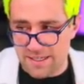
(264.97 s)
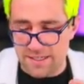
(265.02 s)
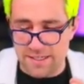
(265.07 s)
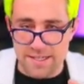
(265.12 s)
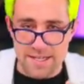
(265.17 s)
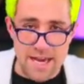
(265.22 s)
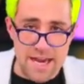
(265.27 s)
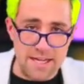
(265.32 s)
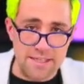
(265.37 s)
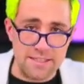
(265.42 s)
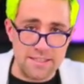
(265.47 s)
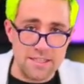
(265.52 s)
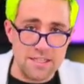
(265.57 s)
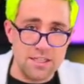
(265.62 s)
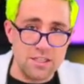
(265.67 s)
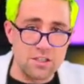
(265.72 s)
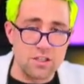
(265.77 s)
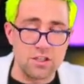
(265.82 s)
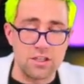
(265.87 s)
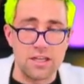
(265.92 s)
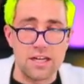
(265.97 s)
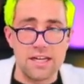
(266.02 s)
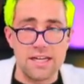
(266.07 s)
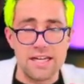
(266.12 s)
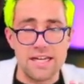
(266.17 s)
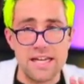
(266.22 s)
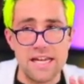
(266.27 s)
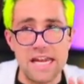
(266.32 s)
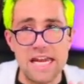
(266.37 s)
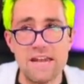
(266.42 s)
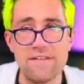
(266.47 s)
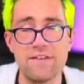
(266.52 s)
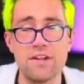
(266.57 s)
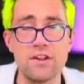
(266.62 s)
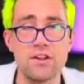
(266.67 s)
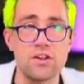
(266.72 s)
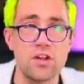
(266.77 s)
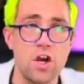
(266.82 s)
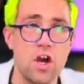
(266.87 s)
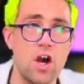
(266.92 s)
yet. Look,
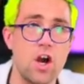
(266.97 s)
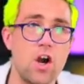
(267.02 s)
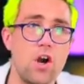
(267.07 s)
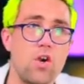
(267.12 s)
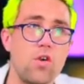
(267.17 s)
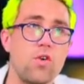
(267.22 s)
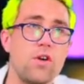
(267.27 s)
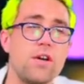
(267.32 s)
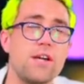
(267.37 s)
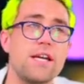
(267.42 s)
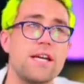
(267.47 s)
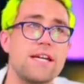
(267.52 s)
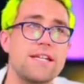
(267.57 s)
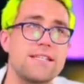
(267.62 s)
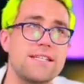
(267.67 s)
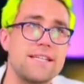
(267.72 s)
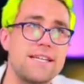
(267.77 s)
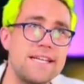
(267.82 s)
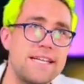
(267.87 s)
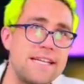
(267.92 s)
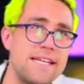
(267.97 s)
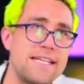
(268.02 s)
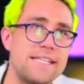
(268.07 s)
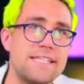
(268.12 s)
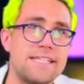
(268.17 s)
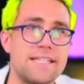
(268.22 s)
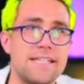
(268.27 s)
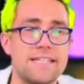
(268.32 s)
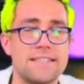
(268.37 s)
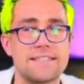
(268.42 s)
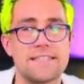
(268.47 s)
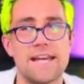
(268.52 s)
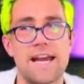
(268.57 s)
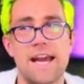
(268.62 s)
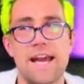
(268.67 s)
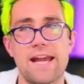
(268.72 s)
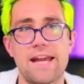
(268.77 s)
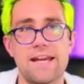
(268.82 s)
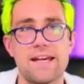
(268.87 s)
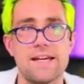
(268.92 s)
even though it's easy to
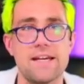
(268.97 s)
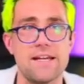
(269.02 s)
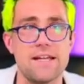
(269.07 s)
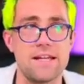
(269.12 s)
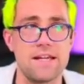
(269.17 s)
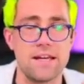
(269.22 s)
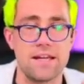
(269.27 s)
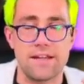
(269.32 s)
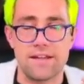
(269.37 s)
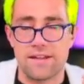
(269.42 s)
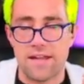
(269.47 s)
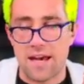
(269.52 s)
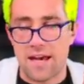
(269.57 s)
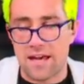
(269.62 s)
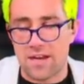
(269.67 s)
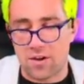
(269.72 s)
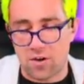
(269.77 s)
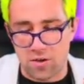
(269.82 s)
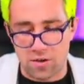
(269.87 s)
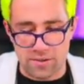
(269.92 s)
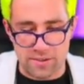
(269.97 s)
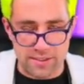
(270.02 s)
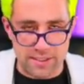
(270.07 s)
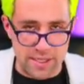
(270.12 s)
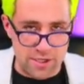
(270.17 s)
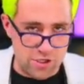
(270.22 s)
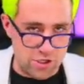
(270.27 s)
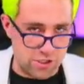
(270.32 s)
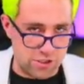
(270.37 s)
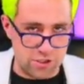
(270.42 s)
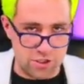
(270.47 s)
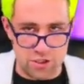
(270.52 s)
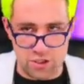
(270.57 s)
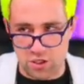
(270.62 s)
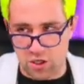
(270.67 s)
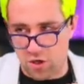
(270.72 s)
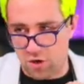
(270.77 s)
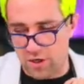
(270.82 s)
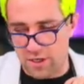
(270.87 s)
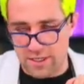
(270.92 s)
say uh, that Hertz can just
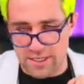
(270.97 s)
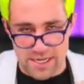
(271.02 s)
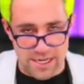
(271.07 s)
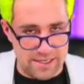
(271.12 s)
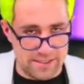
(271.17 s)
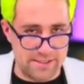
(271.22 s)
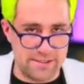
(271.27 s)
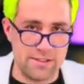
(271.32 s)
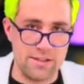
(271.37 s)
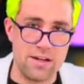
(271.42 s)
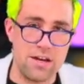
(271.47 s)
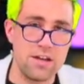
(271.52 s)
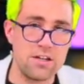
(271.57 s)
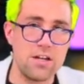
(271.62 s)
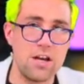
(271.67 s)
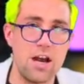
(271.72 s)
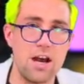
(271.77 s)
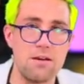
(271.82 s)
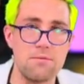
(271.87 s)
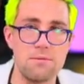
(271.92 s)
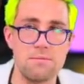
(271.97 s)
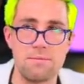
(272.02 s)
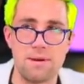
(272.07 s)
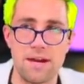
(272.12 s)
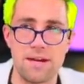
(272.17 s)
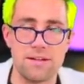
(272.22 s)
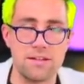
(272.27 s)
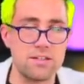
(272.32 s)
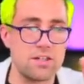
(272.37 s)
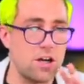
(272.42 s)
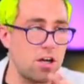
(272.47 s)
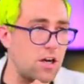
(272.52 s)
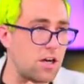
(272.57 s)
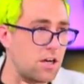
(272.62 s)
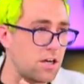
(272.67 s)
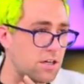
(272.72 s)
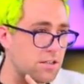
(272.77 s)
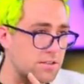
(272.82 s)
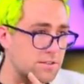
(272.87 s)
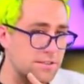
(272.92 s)
go to Tesla.com and buy the
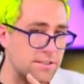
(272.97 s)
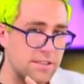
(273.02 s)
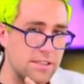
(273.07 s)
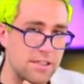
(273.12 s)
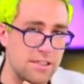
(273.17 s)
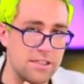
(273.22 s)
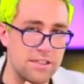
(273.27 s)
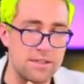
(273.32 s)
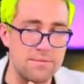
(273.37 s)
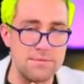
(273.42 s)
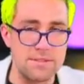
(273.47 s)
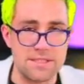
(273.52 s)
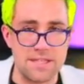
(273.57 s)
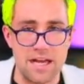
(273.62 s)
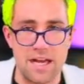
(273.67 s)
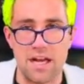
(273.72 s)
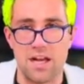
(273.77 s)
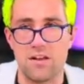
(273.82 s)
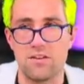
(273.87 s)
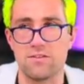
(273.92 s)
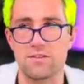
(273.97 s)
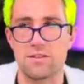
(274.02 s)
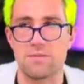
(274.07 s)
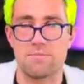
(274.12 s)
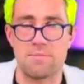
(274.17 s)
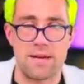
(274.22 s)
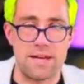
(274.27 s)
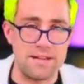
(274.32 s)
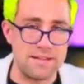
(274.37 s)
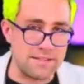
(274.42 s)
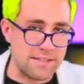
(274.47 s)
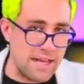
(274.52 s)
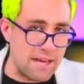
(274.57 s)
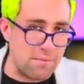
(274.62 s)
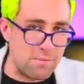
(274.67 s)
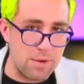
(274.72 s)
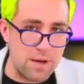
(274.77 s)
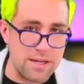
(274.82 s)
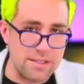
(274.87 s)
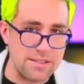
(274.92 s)
cars uh, themselves and pay the same
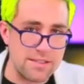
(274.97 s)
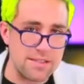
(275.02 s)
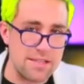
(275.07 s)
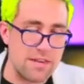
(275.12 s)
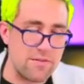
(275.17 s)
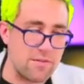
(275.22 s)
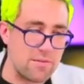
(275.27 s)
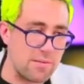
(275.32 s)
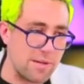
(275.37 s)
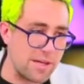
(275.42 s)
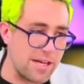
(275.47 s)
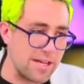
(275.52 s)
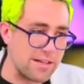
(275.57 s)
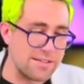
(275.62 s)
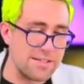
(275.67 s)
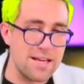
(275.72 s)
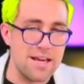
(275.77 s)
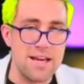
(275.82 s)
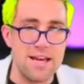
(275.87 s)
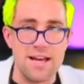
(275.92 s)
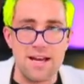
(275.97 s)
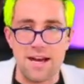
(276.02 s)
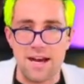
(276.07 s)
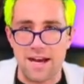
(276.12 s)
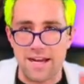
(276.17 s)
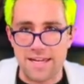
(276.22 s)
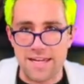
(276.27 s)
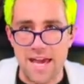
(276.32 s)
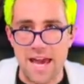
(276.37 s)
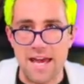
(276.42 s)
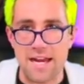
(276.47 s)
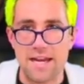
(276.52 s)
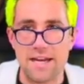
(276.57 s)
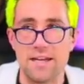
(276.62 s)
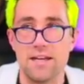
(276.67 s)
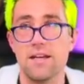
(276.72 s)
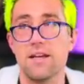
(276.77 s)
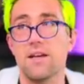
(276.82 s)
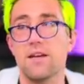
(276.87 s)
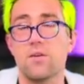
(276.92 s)
price as everybody else, I get it.
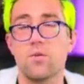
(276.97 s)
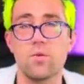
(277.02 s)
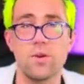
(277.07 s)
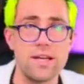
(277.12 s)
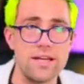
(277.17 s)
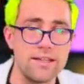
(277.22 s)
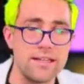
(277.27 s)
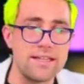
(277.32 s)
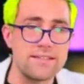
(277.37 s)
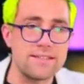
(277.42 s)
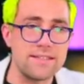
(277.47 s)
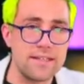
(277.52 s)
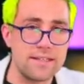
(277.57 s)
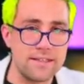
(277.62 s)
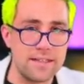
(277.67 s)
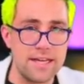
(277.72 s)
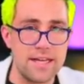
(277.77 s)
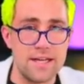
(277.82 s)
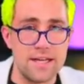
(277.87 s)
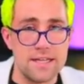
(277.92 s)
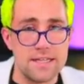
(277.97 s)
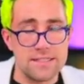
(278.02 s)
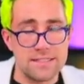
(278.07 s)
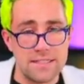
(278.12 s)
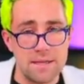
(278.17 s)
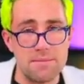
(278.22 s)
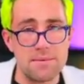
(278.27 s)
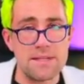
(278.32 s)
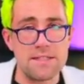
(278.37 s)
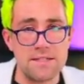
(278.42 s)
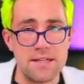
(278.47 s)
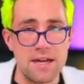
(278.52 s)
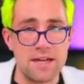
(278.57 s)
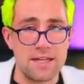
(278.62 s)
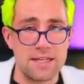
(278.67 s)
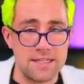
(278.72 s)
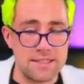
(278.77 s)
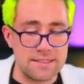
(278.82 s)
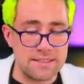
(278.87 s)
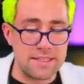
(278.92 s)
Realistically, somebody's not
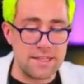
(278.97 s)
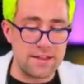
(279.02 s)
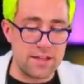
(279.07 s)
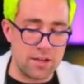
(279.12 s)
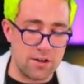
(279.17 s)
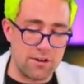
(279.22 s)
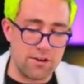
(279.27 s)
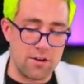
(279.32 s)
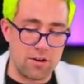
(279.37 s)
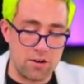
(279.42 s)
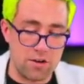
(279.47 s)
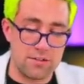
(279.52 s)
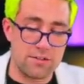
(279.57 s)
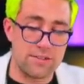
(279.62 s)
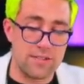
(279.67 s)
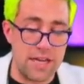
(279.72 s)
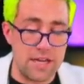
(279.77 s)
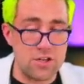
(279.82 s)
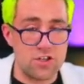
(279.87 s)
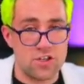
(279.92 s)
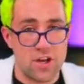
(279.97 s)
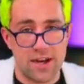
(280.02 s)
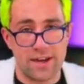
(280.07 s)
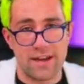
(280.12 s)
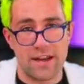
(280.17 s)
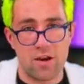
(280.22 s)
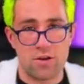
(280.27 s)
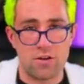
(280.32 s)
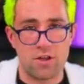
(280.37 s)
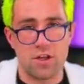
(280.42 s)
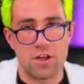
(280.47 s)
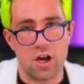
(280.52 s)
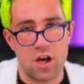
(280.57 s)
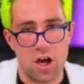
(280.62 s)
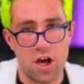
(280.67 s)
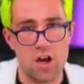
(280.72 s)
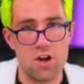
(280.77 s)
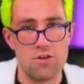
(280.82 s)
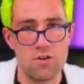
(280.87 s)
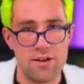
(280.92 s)
going to sit there at Hertz and check out on
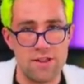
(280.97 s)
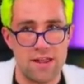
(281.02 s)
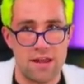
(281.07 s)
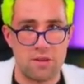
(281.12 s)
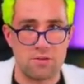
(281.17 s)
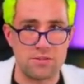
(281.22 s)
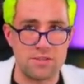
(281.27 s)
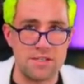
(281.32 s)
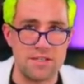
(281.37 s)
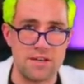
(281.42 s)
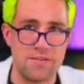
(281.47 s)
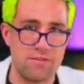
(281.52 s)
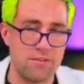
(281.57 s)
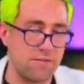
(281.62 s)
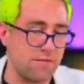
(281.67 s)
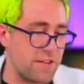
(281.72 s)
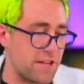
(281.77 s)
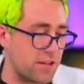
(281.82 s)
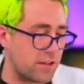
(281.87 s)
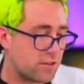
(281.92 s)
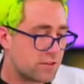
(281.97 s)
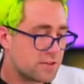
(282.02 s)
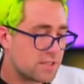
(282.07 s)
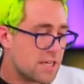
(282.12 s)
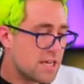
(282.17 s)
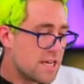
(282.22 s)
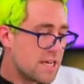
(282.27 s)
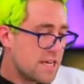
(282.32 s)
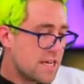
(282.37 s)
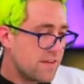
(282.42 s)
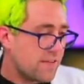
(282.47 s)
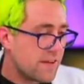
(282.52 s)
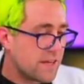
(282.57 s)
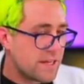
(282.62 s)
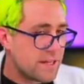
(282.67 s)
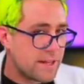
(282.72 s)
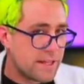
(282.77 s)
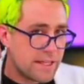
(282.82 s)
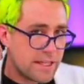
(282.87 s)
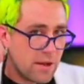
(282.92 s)
100,000 different vehicles. If
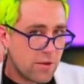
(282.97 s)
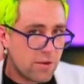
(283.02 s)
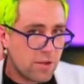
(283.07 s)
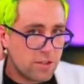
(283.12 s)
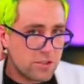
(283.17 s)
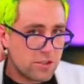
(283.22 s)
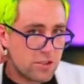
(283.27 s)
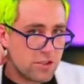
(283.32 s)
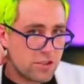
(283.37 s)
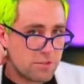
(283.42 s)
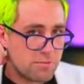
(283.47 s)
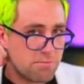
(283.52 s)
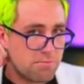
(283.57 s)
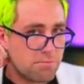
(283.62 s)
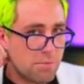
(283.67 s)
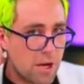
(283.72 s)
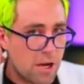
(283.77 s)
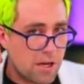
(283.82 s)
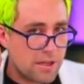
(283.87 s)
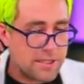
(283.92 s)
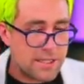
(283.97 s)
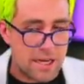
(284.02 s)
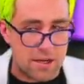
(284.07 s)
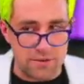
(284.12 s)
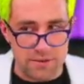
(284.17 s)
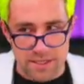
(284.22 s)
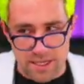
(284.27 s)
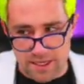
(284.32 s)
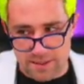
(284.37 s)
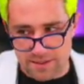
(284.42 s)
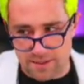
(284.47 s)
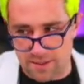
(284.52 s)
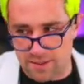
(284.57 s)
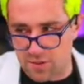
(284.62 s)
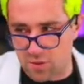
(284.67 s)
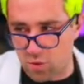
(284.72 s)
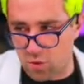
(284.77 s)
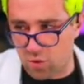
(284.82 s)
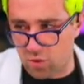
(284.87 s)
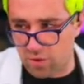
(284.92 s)
anything, that would also just bog down
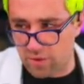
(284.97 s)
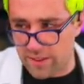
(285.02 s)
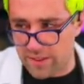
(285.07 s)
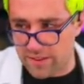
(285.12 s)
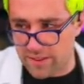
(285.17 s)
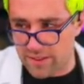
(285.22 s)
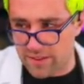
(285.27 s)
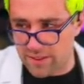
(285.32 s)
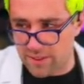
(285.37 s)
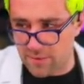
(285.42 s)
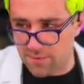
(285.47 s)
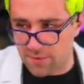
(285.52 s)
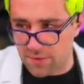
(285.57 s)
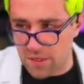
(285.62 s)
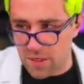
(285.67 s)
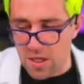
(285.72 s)
Tesla's ordering system.